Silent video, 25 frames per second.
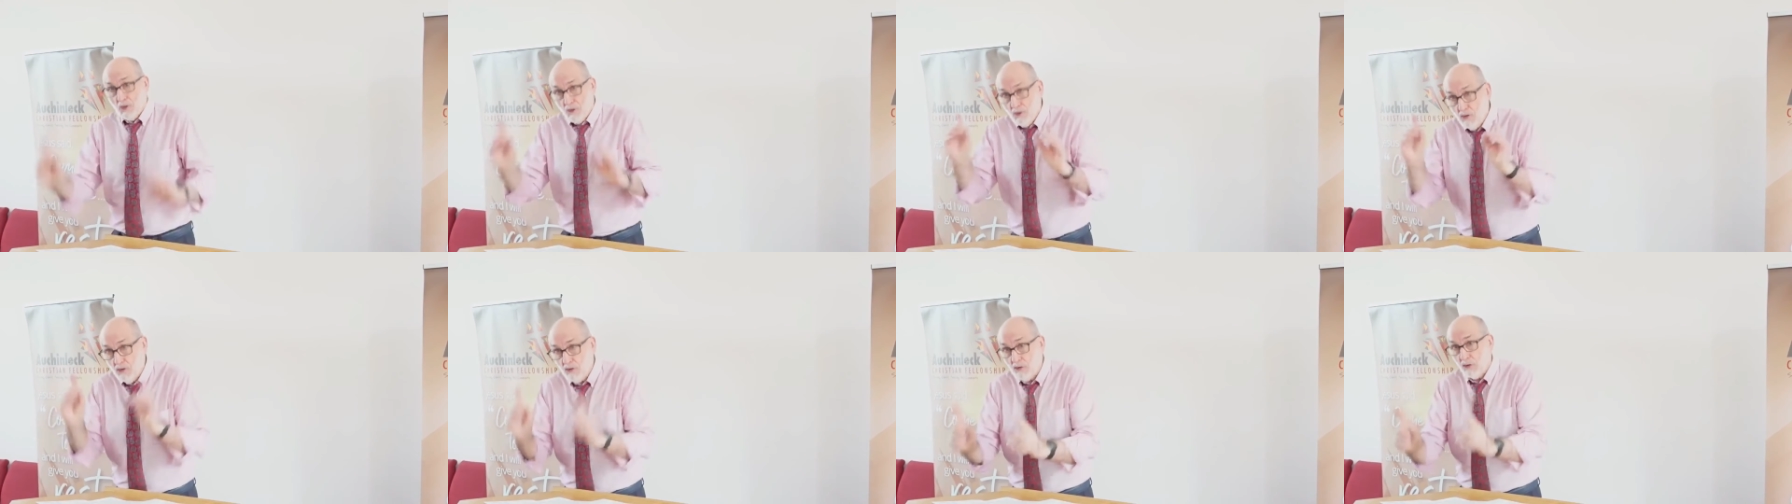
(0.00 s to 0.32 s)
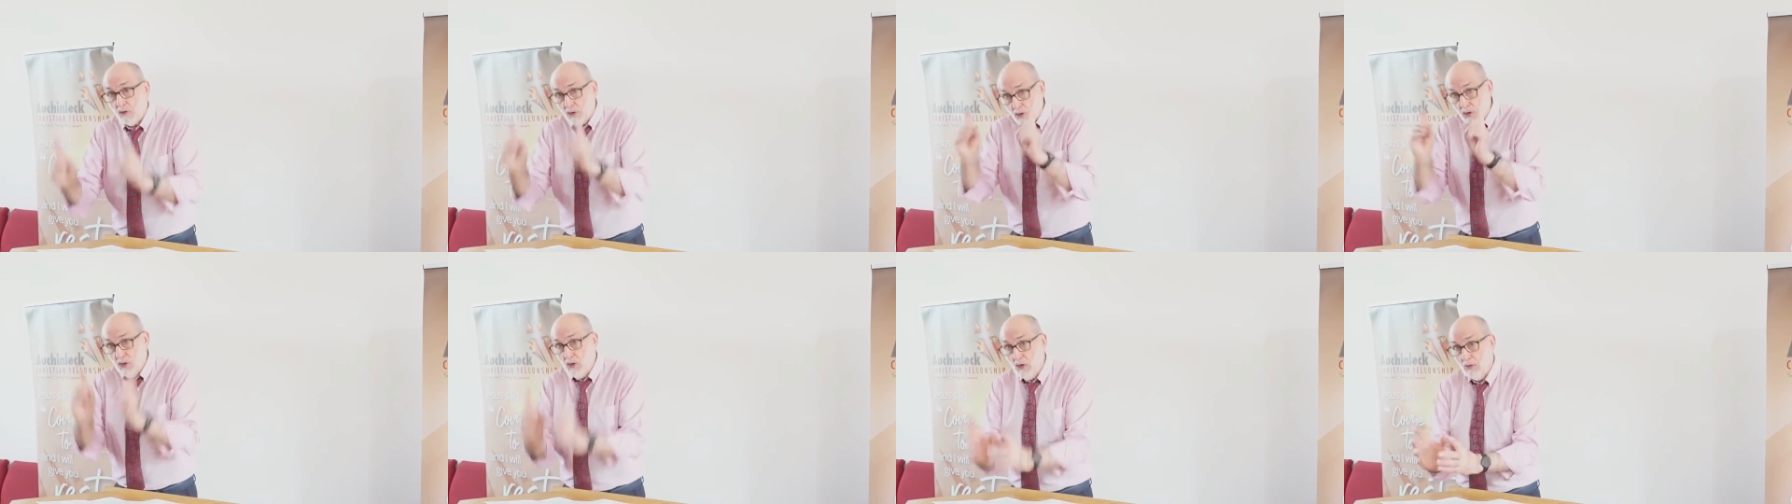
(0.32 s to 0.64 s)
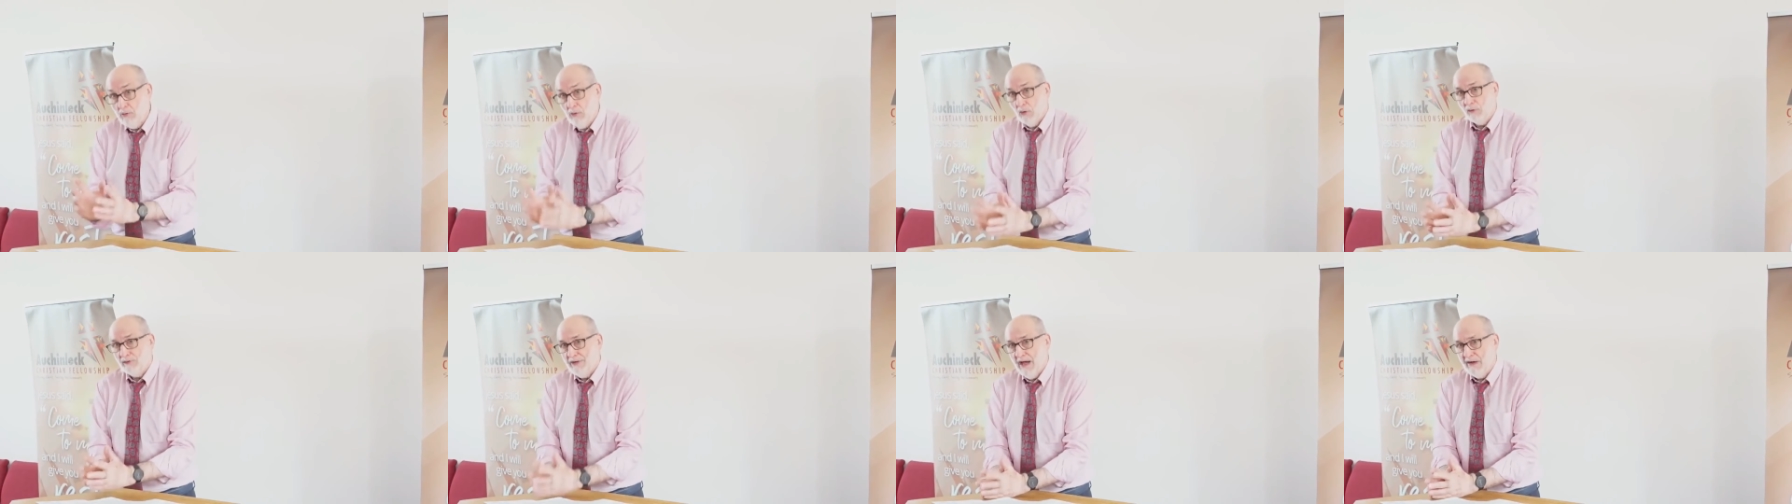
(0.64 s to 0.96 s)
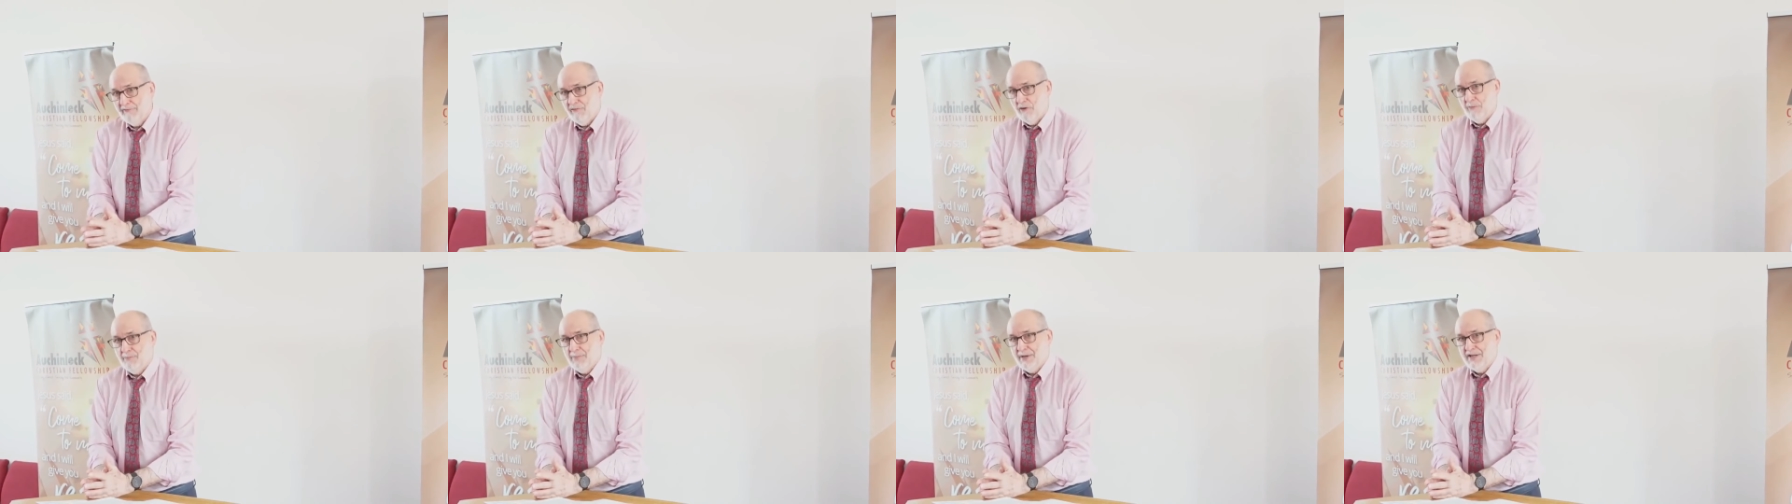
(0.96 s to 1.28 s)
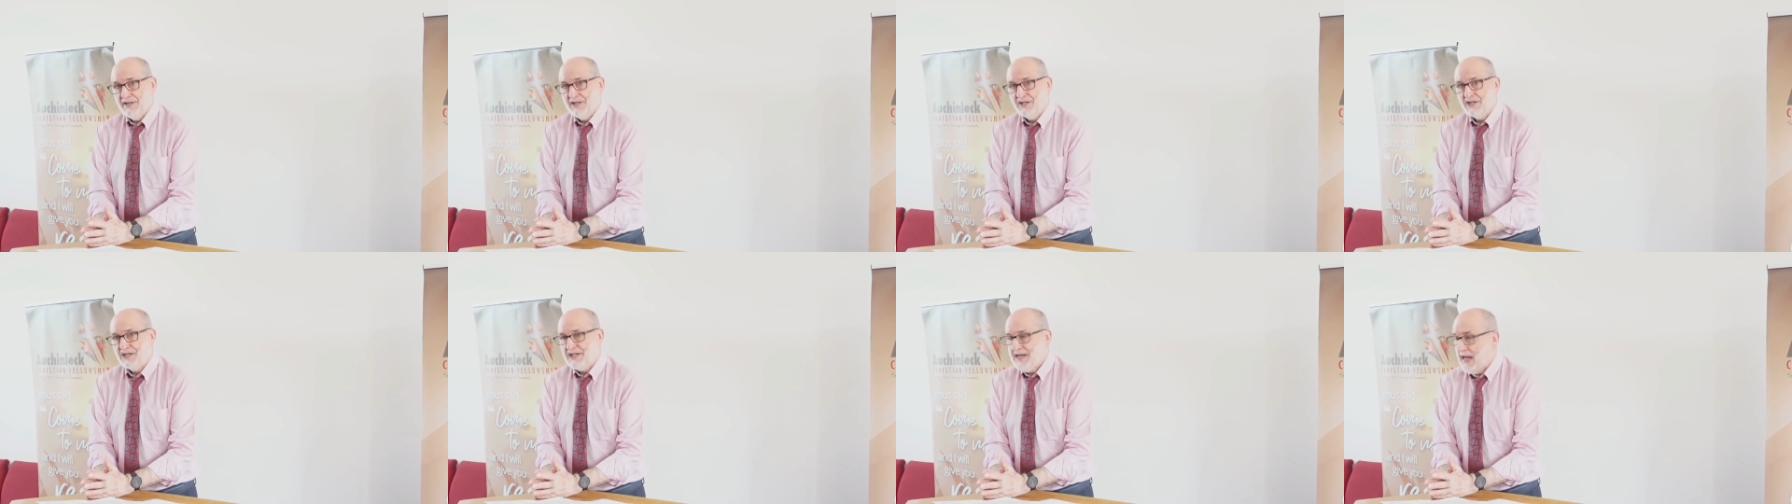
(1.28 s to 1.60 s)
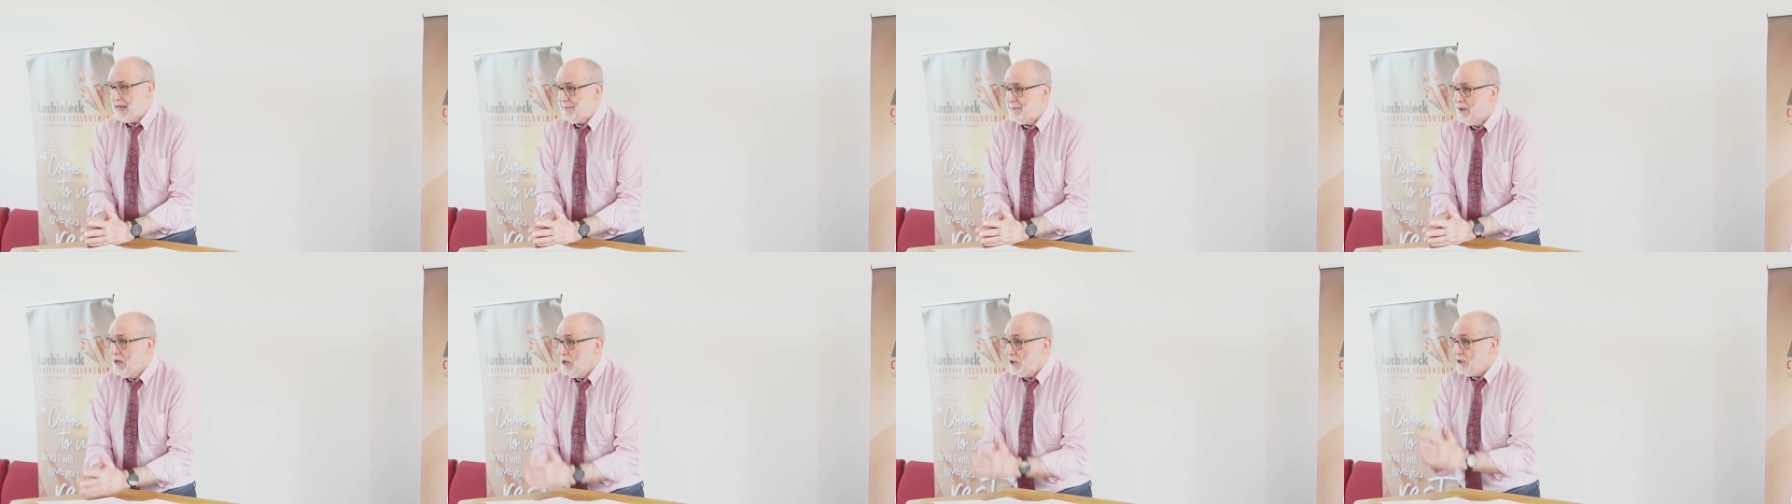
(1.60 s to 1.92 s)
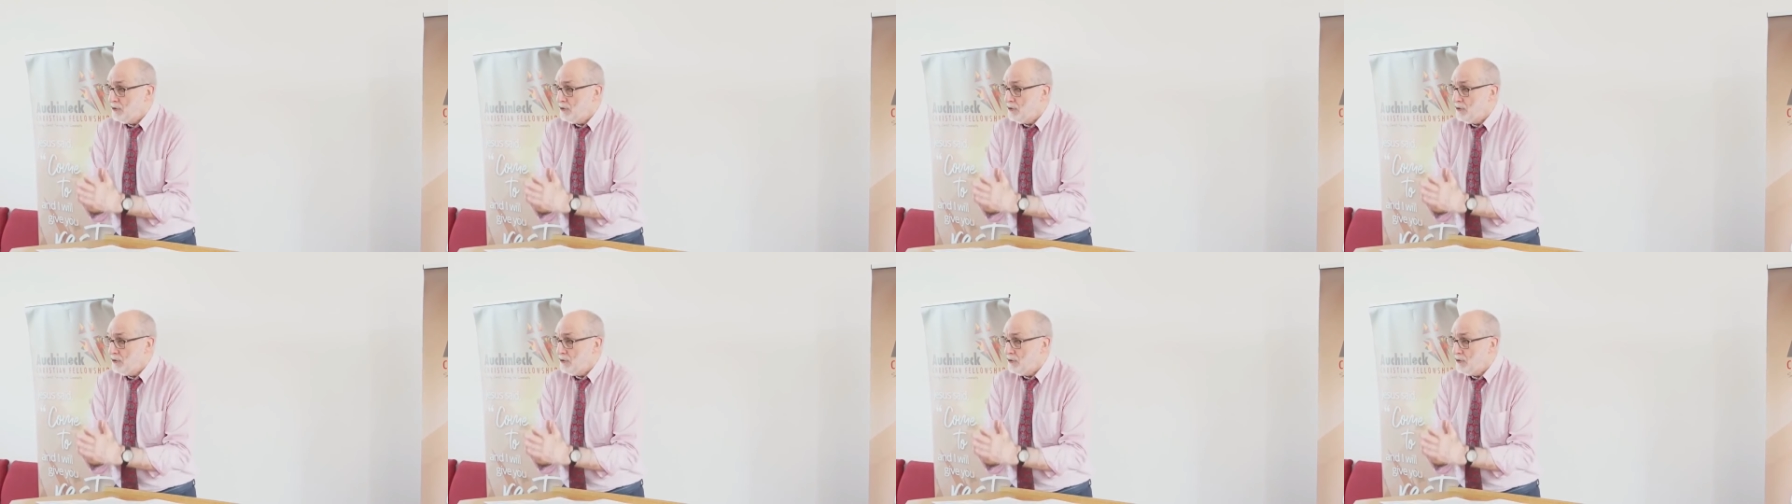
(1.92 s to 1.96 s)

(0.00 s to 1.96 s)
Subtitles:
You will never be the same.